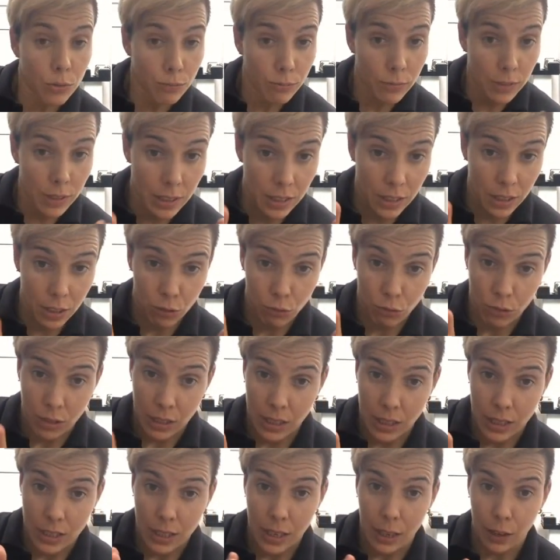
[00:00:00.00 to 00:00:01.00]
this is
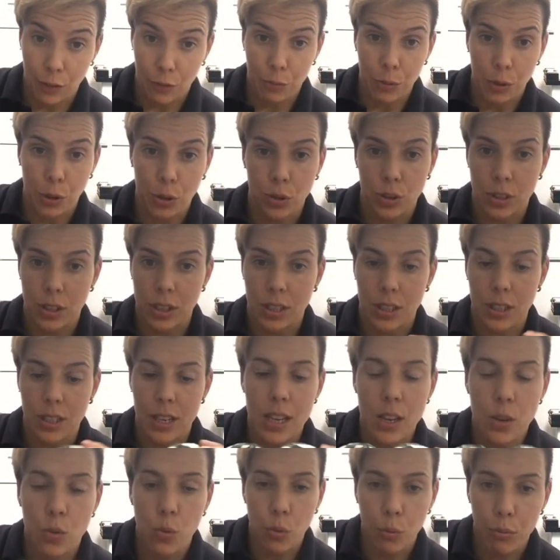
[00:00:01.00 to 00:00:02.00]
really safe because this is
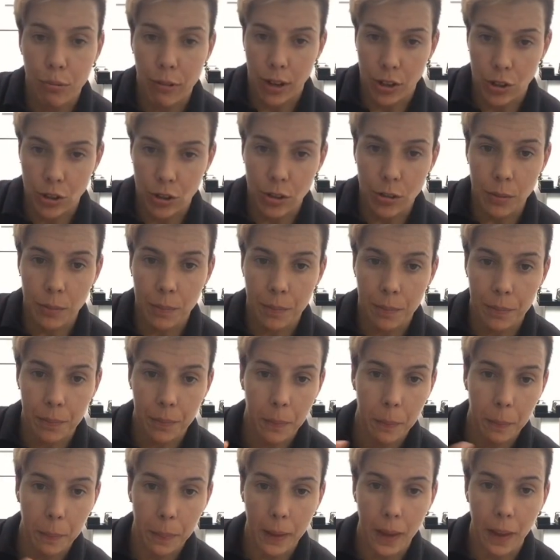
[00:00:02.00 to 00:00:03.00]
equal pressure,
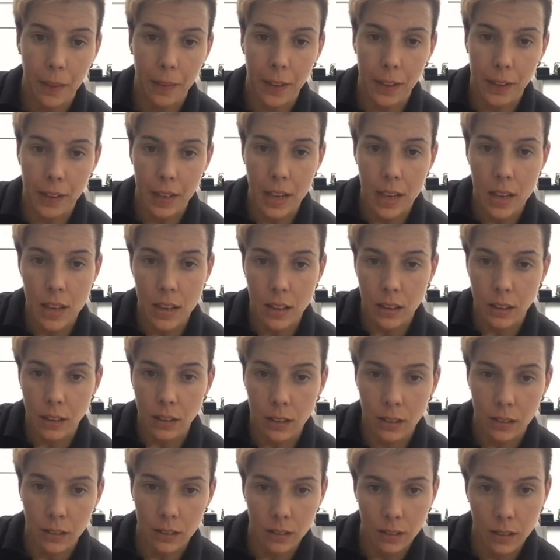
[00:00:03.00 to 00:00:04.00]
and then here
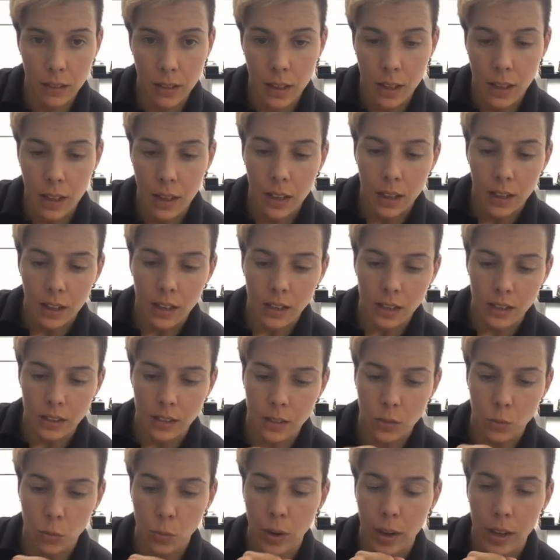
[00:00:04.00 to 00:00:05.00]

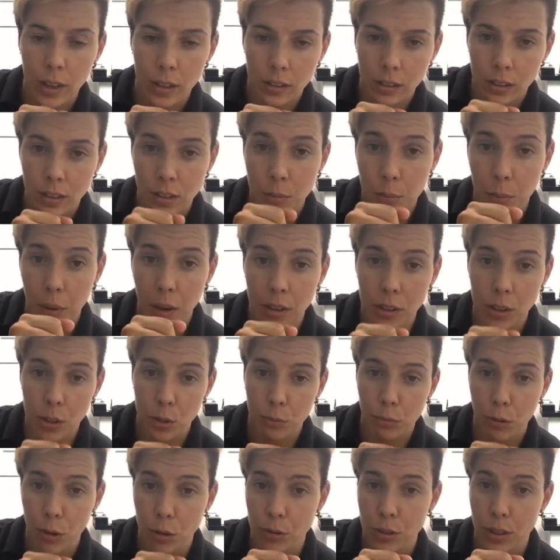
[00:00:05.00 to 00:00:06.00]
is where the spine is
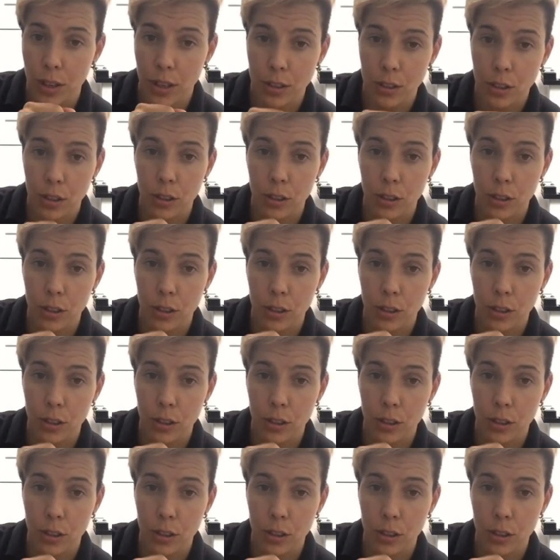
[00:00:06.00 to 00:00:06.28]
processed.